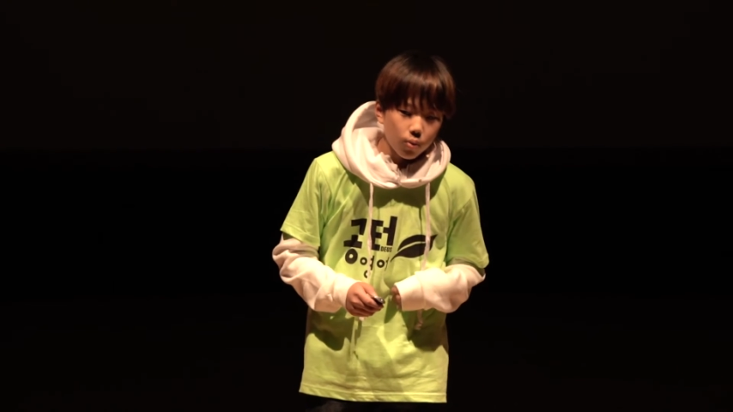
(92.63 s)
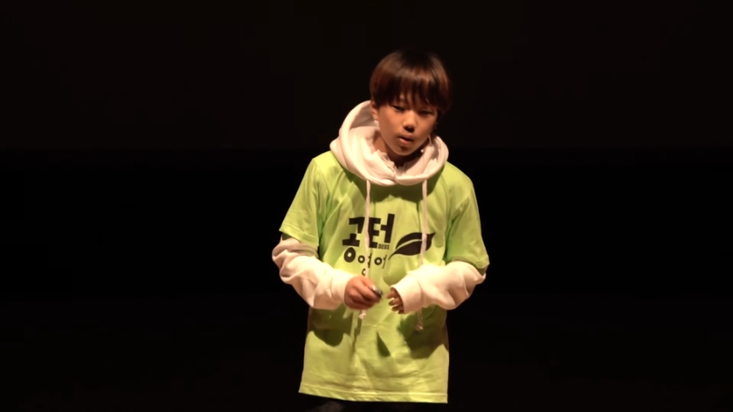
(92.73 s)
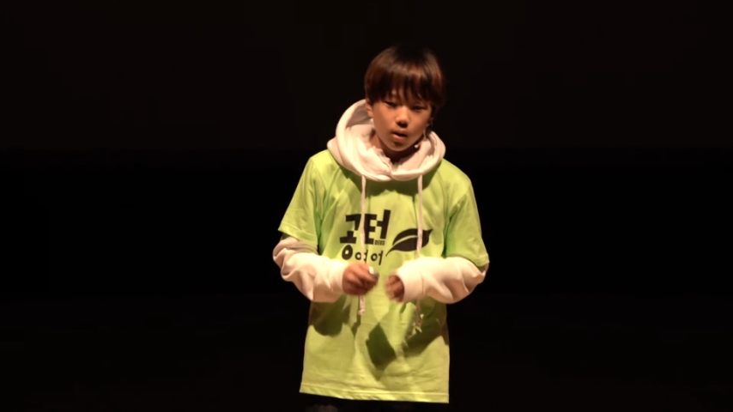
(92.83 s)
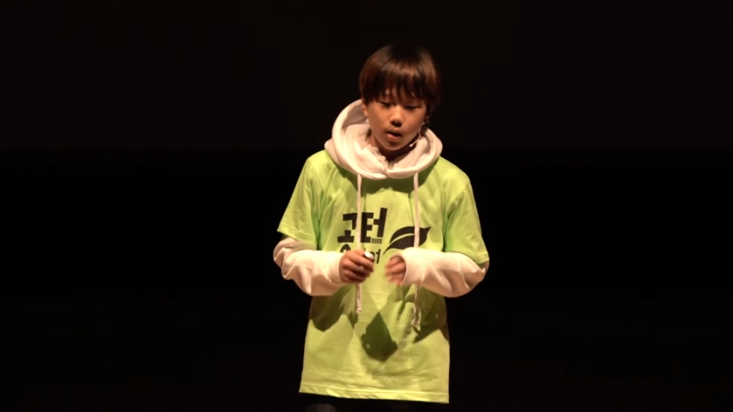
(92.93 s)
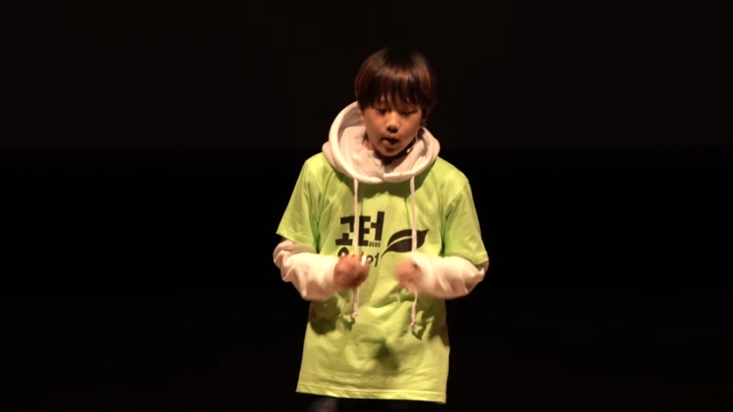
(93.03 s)

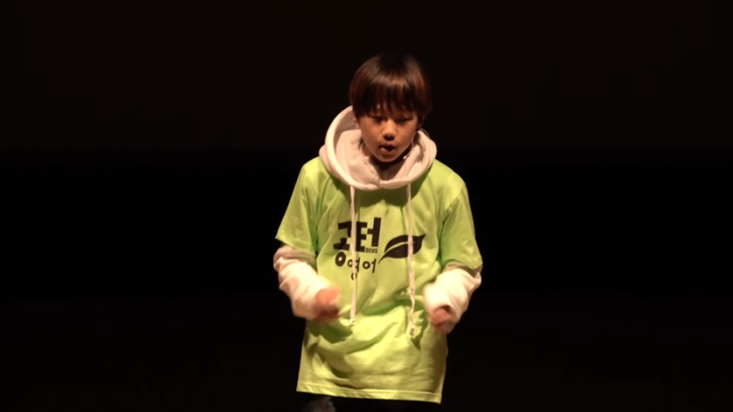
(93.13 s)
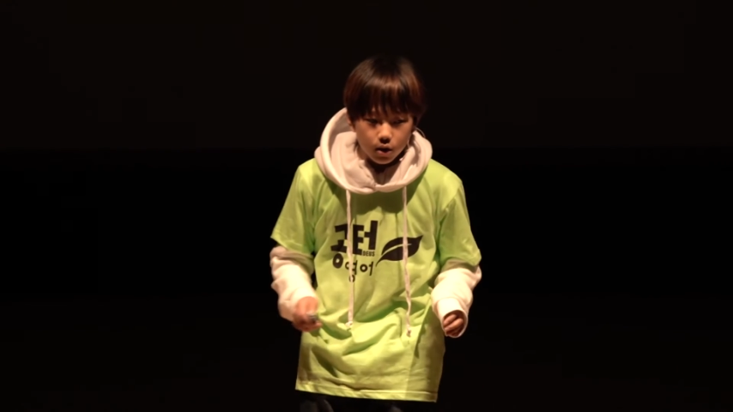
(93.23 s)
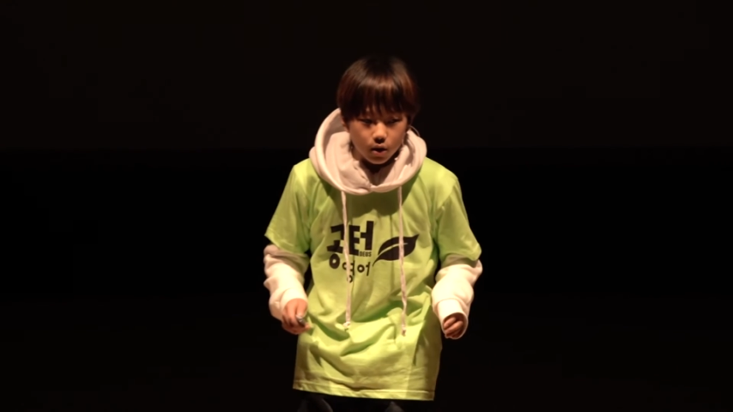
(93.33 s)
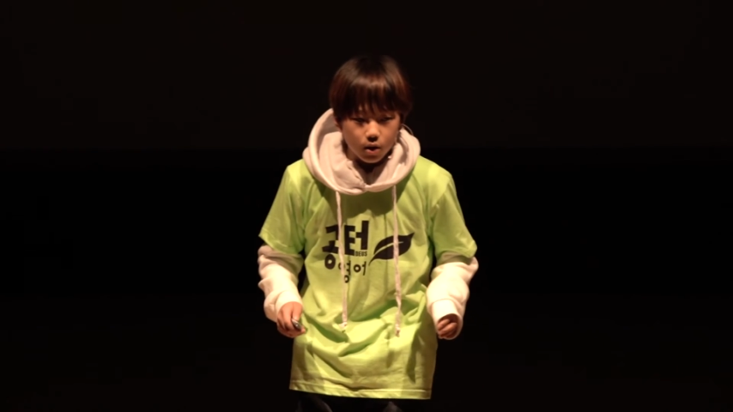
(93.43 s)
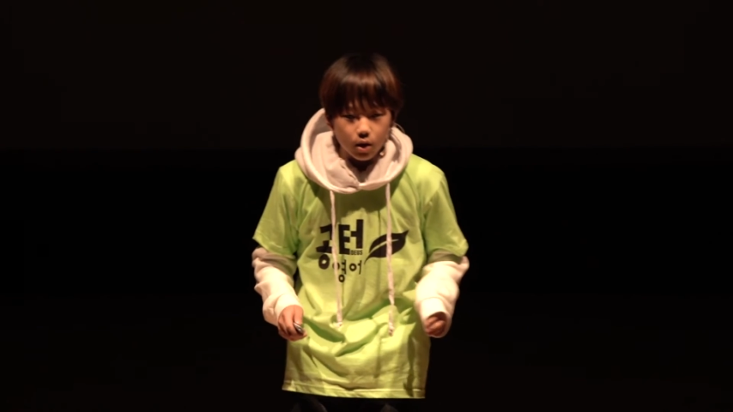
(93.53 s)
but
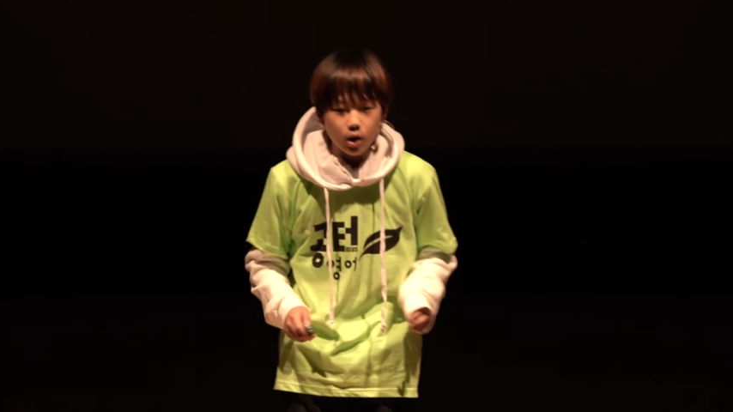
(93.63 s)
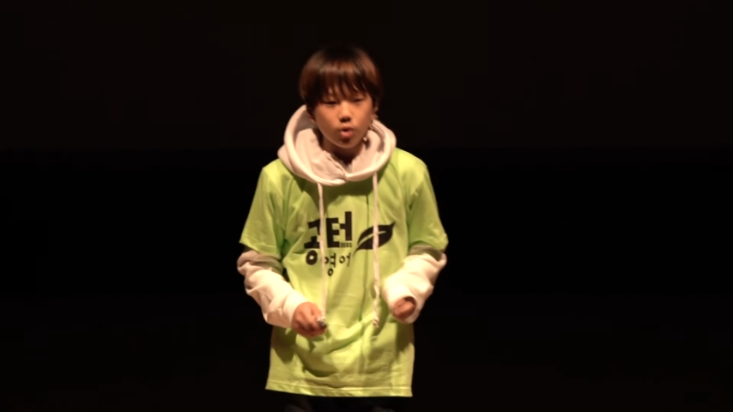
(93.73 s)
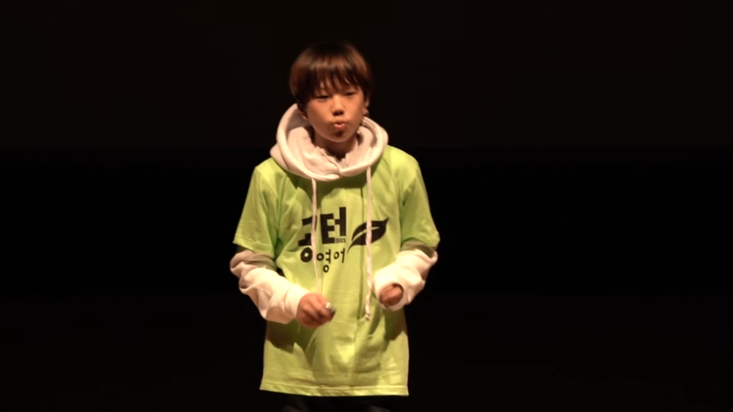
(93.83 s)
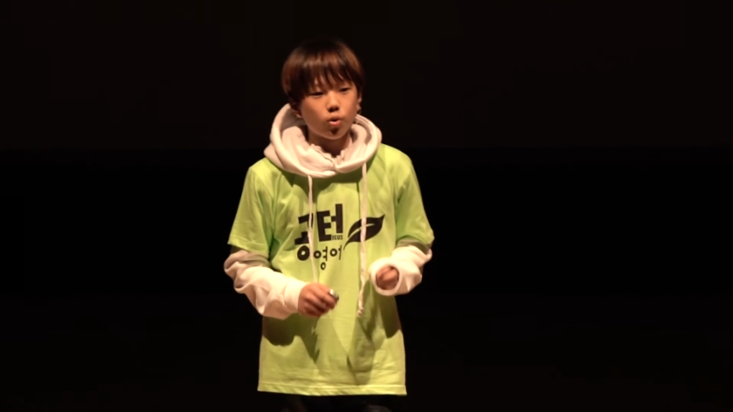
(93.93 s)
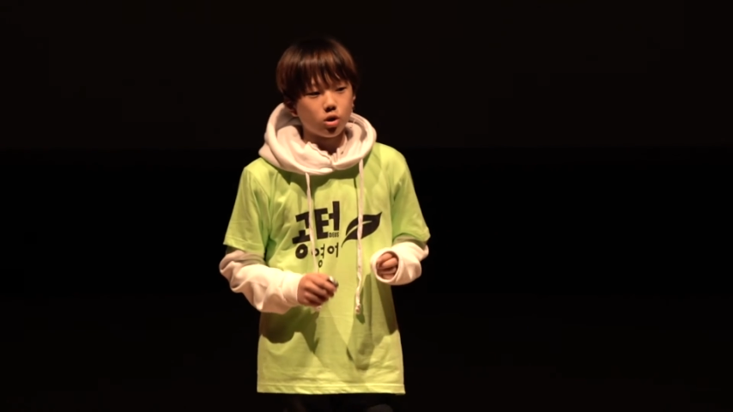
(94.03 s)
later
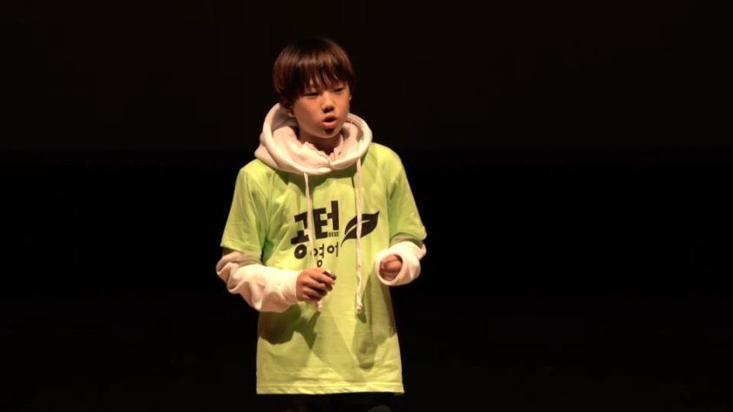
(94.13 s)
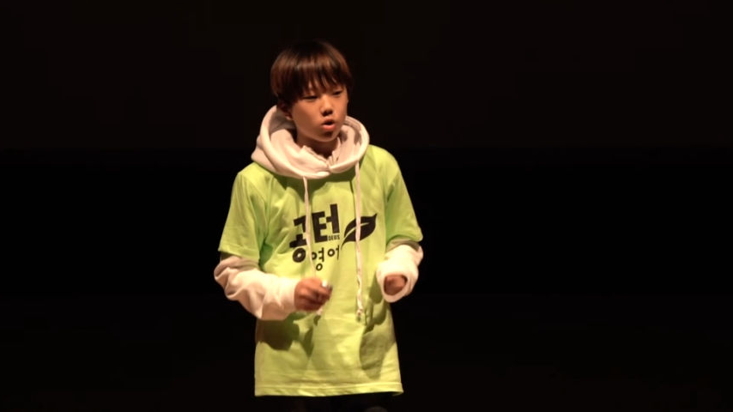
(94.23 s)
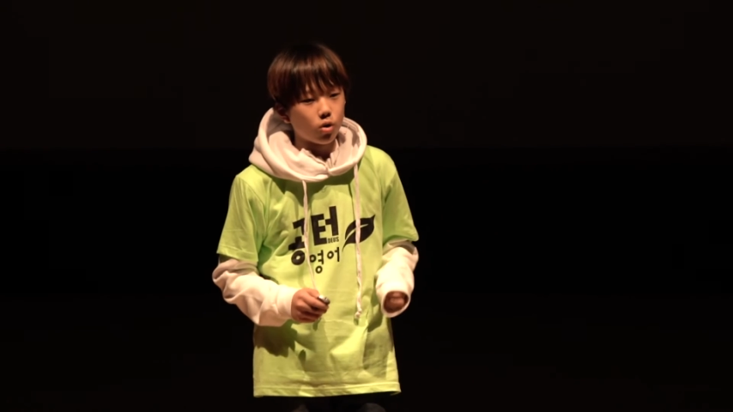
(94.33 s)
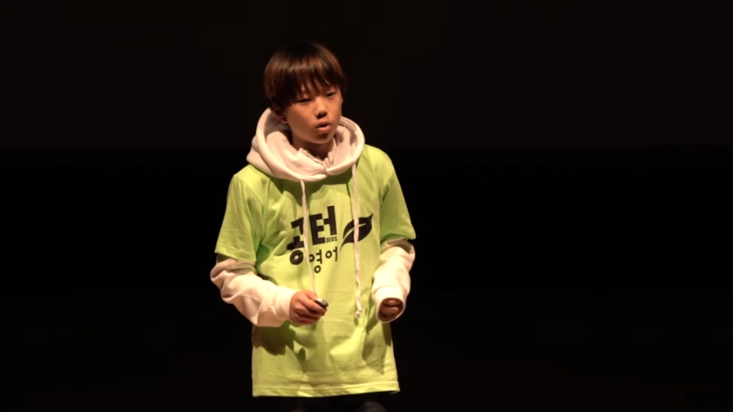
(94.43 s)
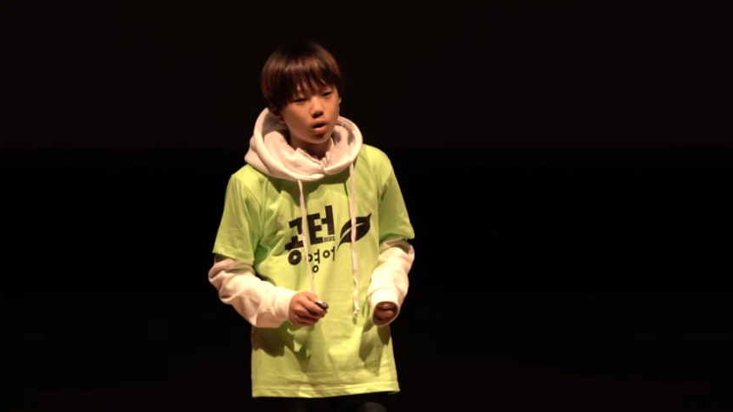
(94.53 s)
it was
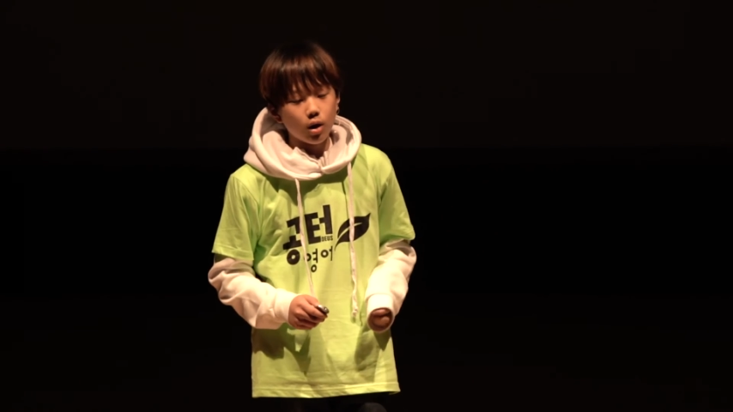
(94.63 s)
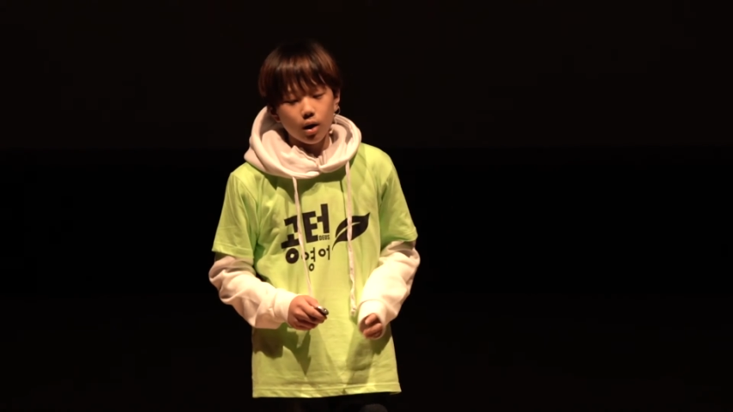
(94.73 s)
shown